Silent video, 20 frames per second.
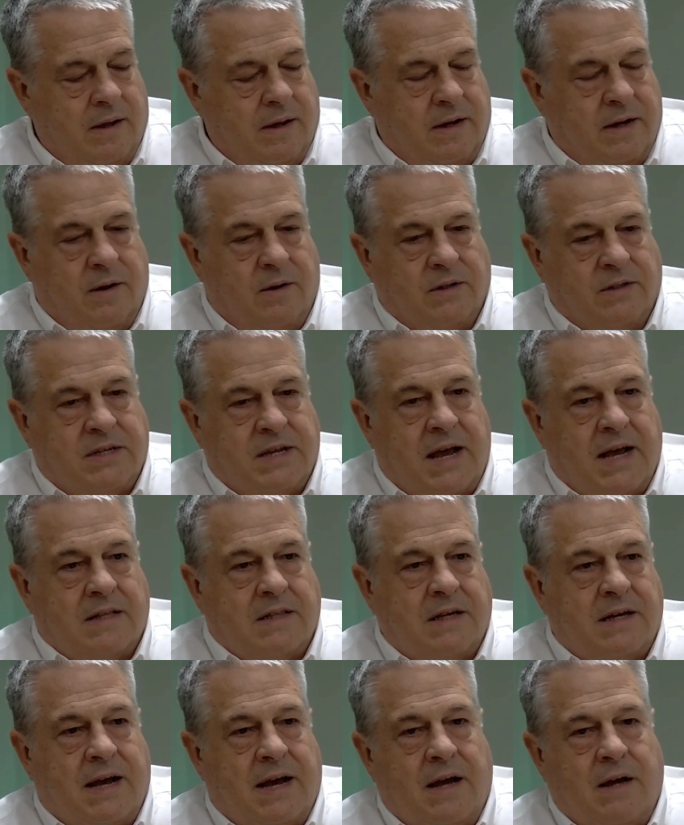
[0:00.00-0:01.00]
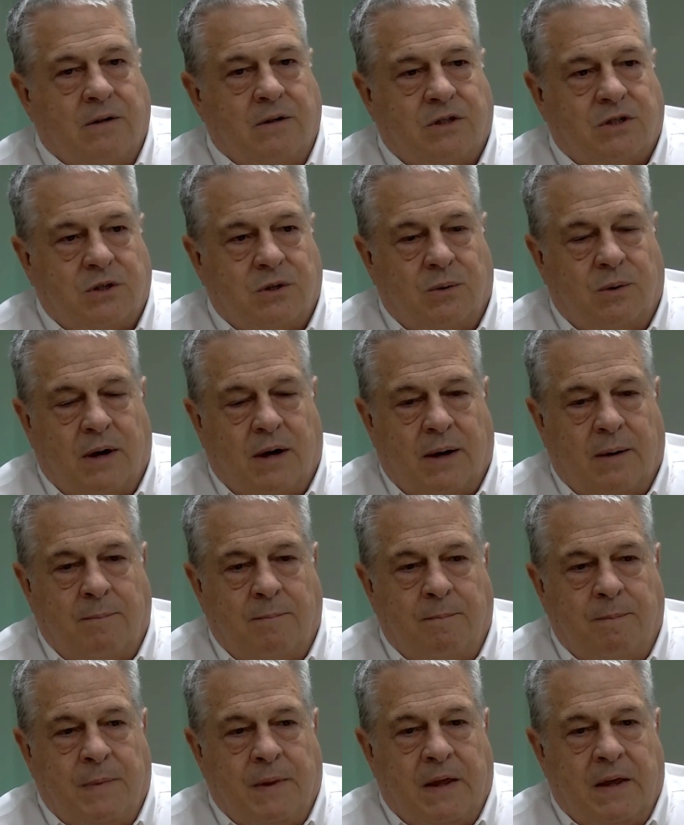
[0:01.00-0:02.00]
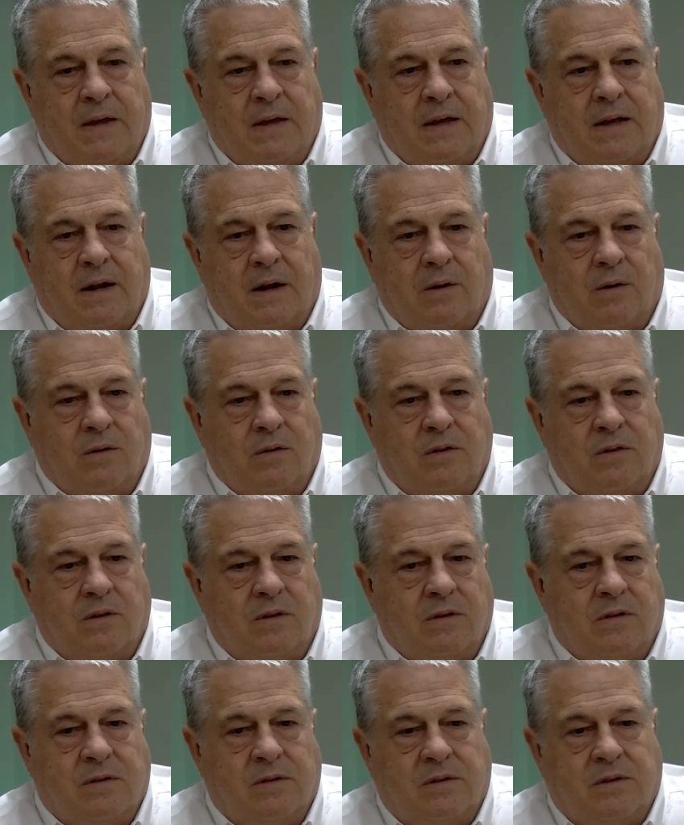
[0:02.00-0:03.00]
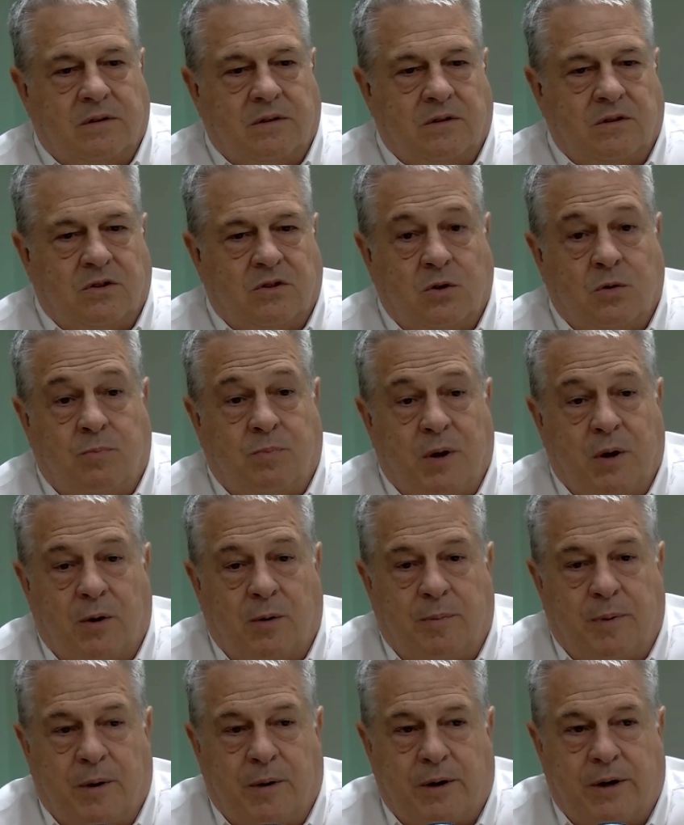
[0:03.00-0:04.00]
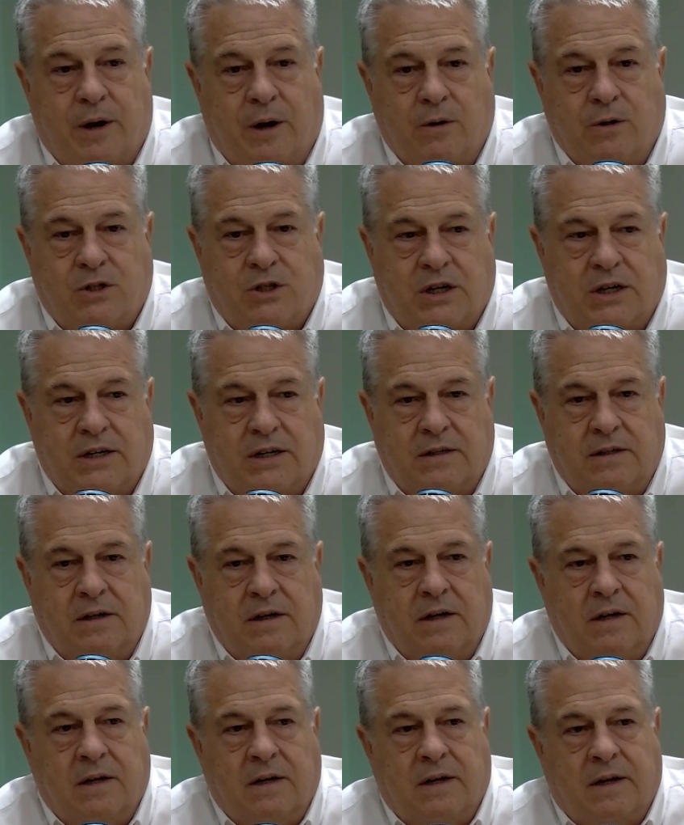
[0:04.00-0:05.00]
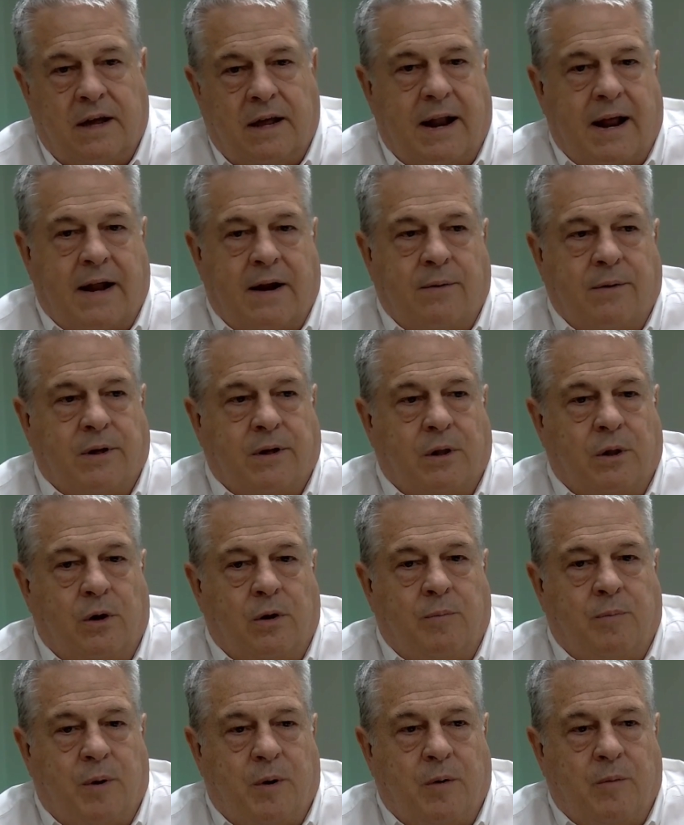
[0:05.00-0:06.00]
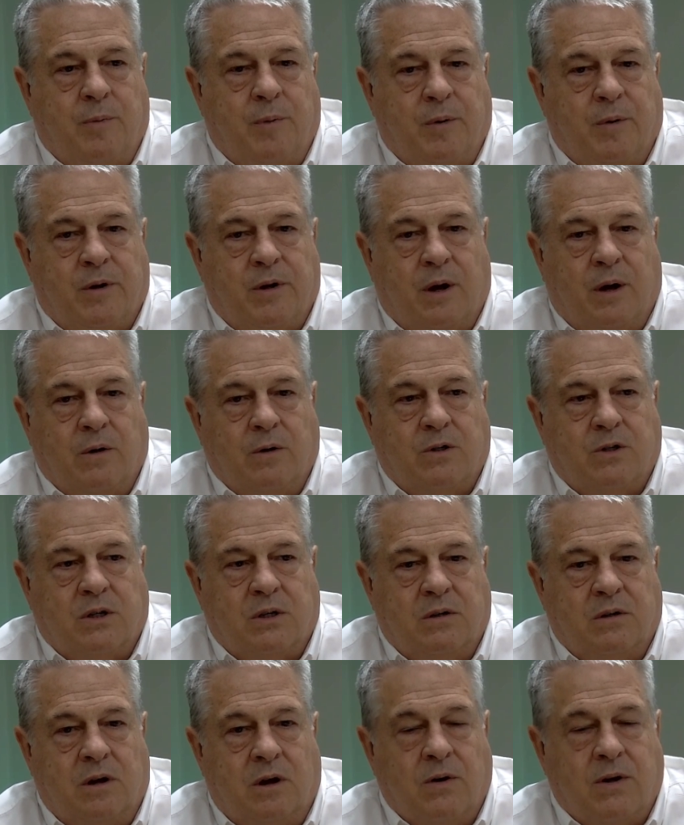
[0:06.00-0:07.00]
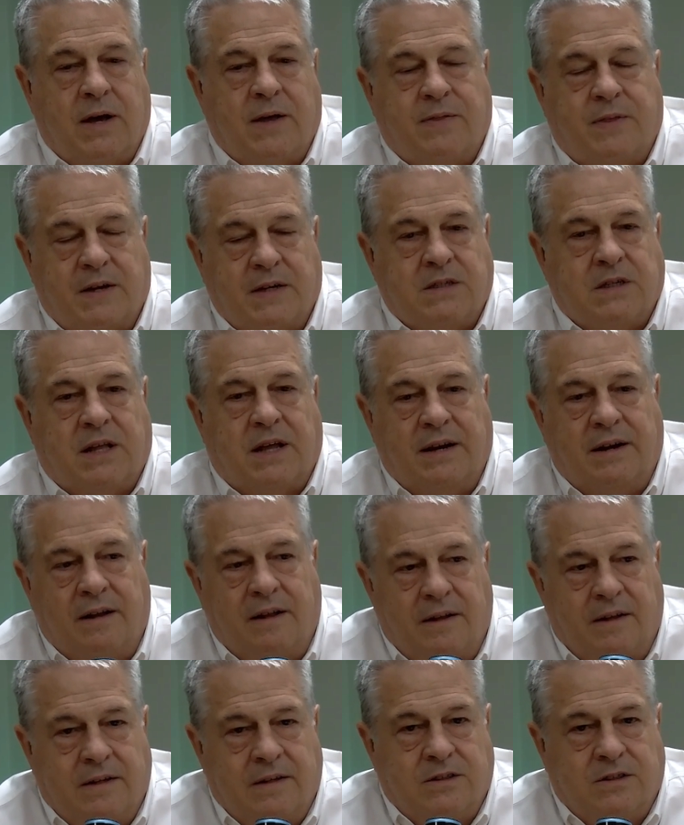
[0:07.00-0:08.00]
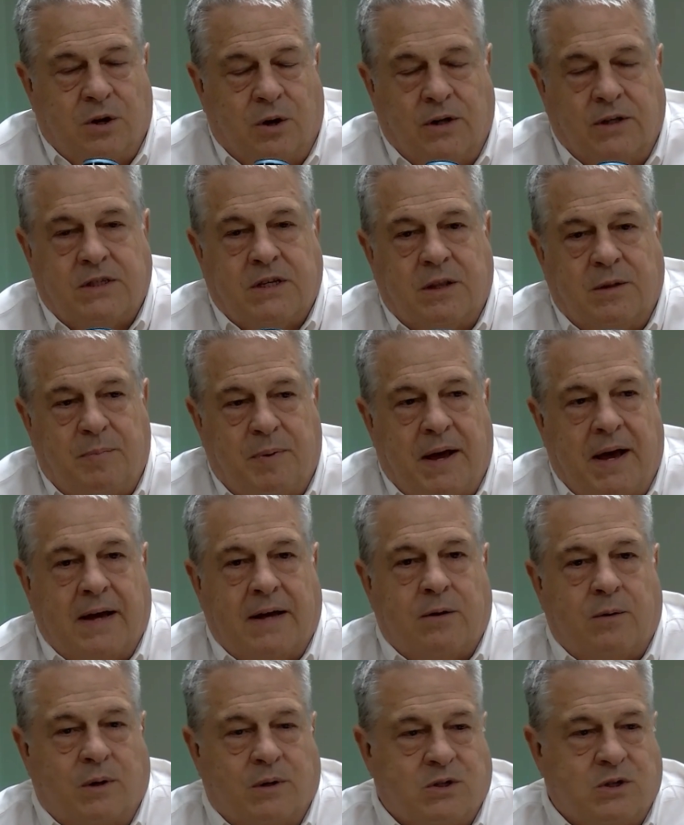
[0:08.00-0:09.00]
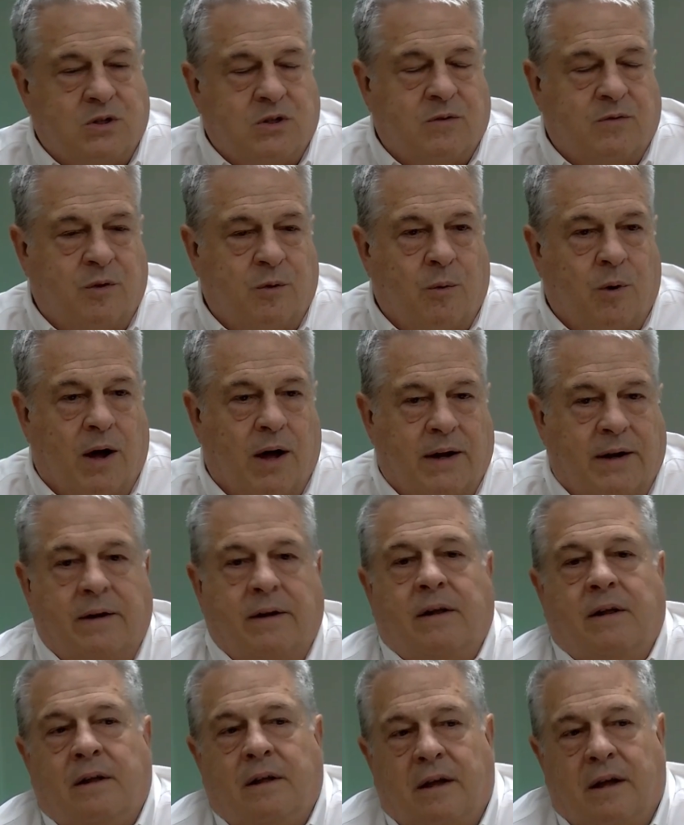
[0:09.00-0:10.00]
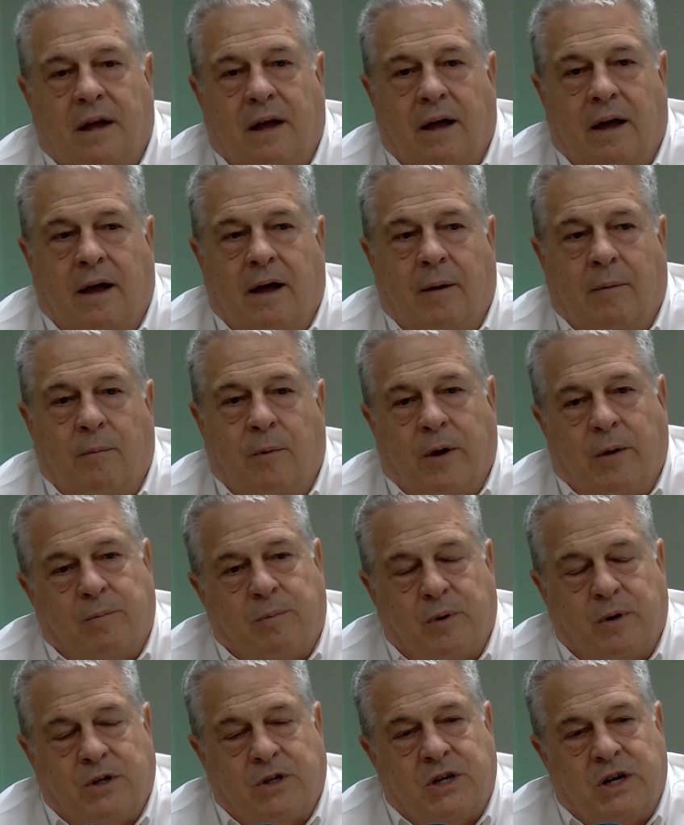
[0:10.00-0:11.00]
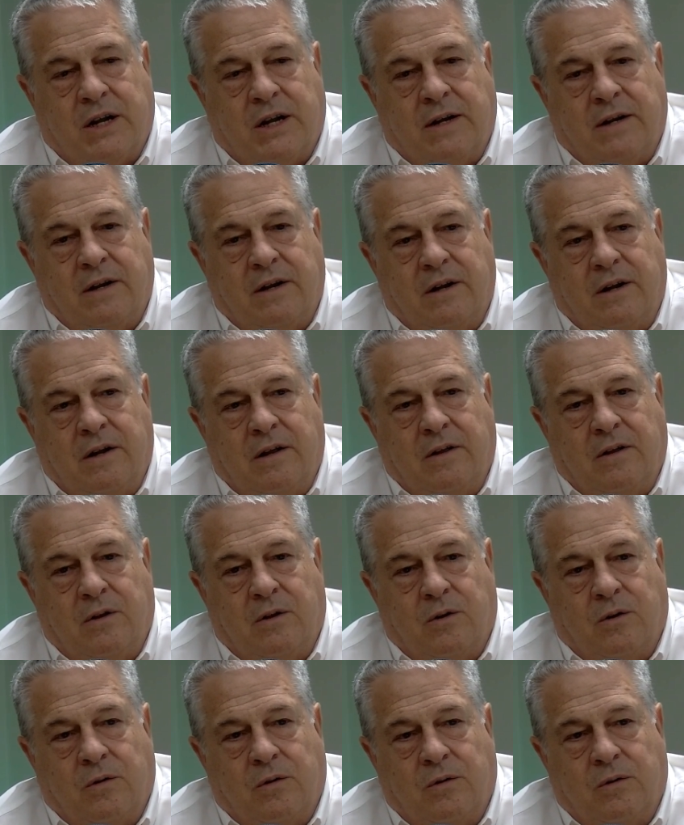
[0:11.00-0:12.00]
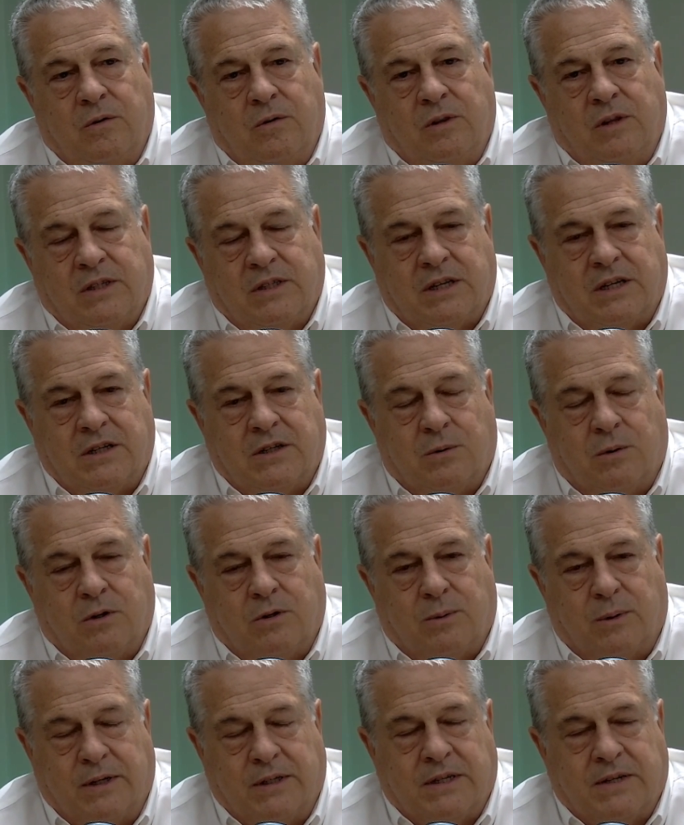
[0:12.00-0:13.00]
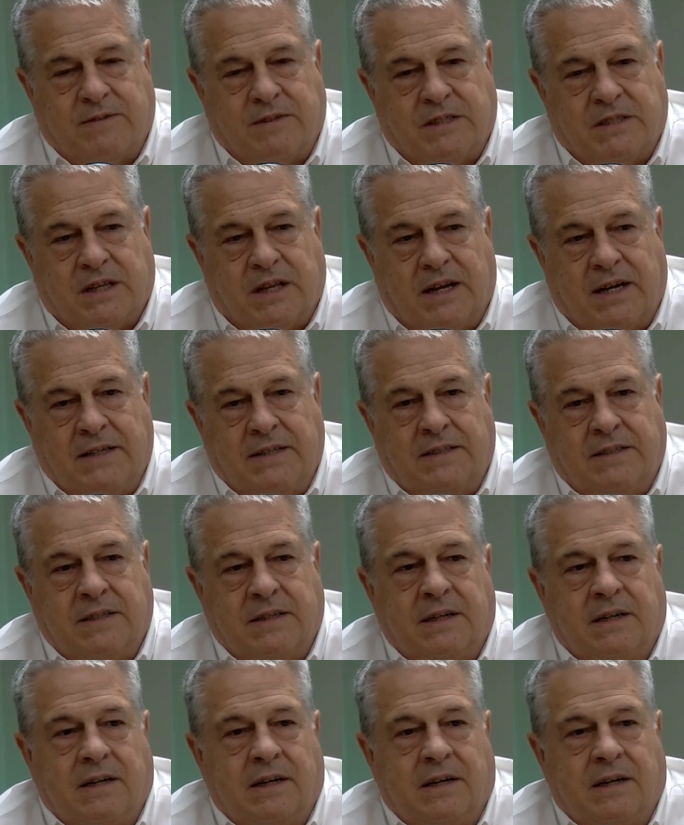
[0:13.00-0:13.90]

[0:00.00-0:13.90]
you know, exactly how to, uh, you know, do peer-to-peer coaching and and how to include a peer-to-peer -peer coach." And okay, thanks a lot. Donuts in the back. Questions if you want. Um, we appreciate your listening to our 27 slides